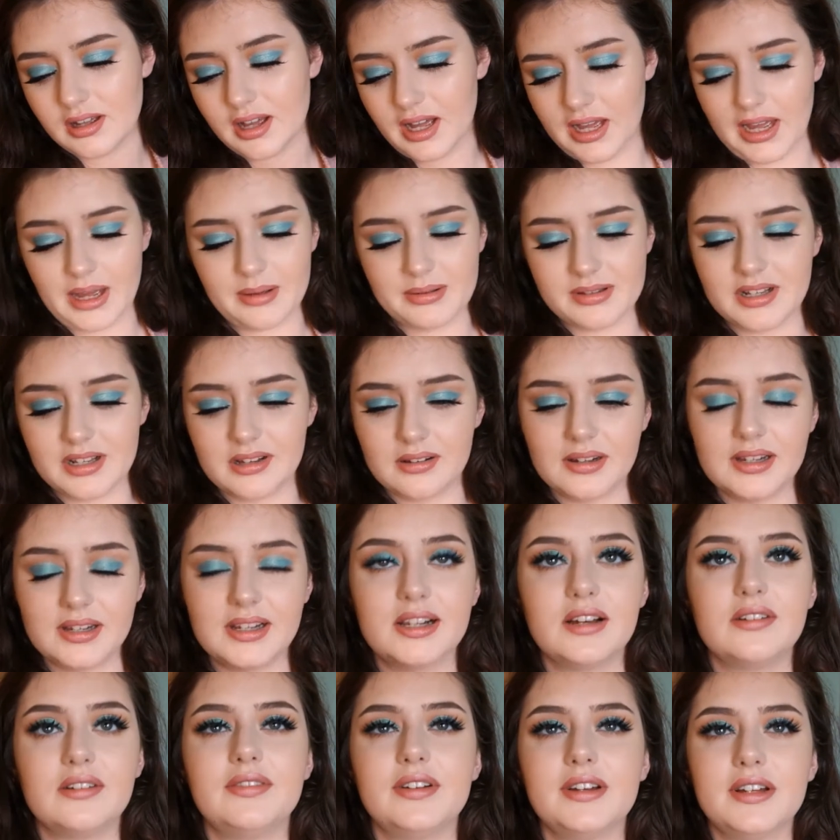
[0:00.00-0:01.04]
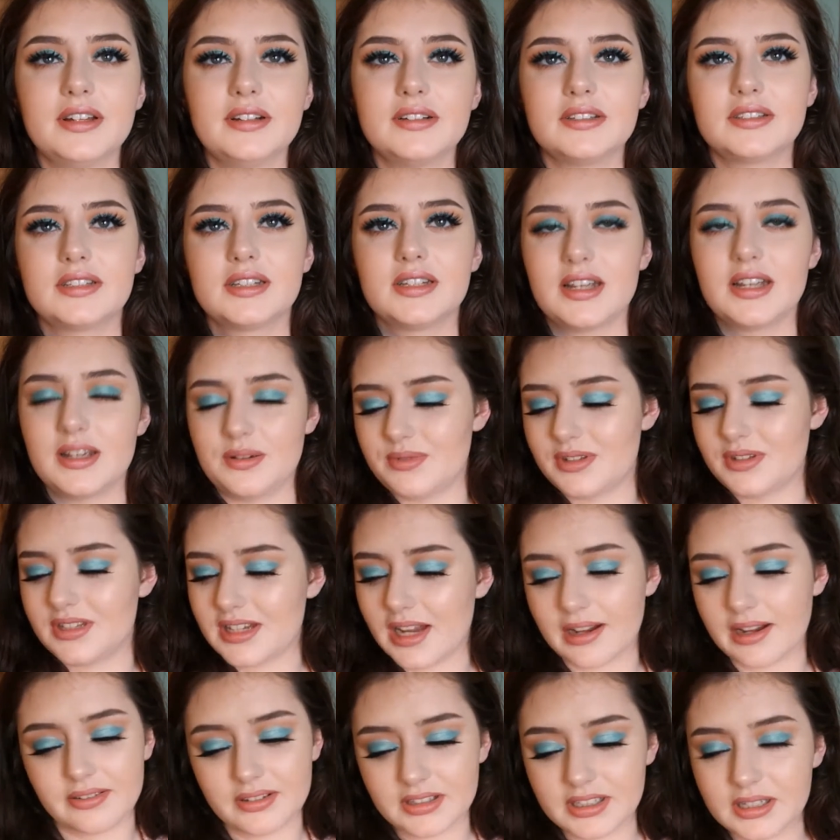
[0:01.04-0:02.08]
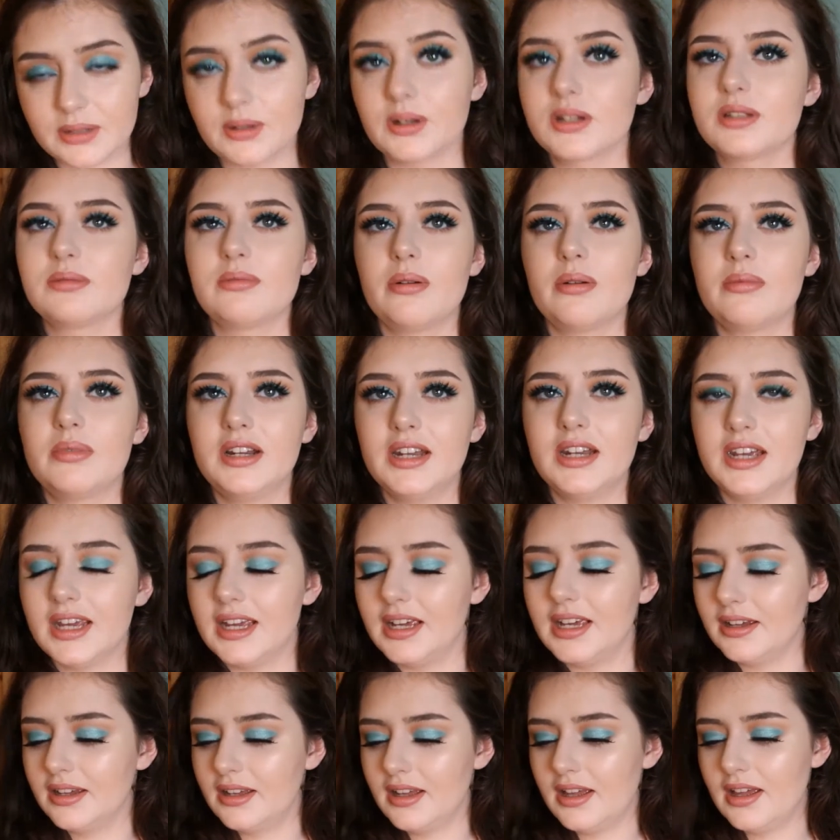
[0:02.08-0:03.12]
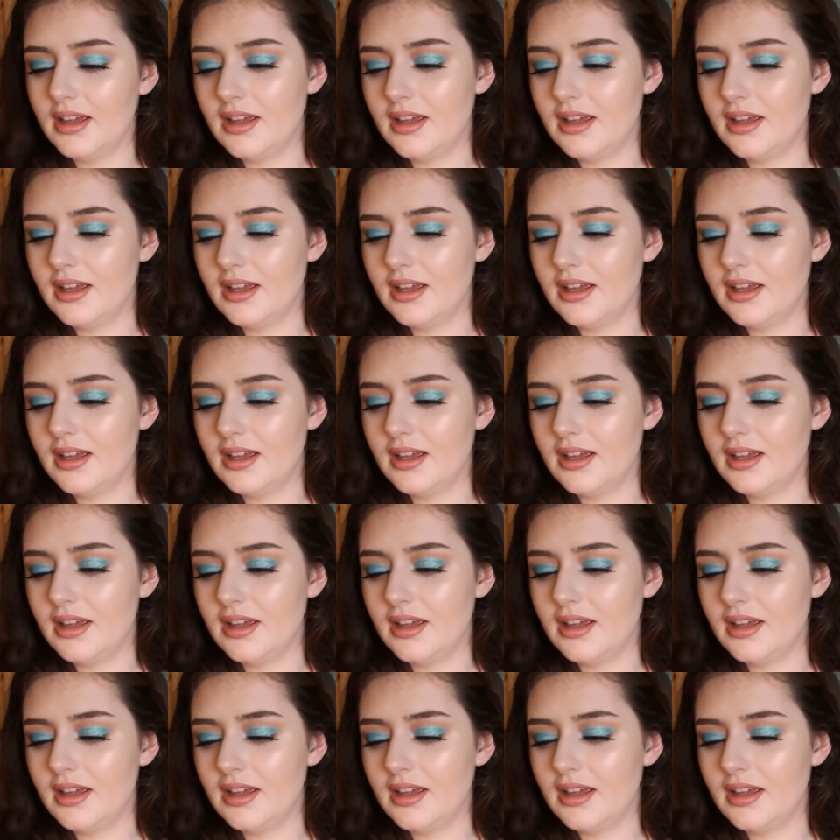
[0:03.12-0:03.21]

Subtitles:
I absolutely love it. It was definitely worth my money.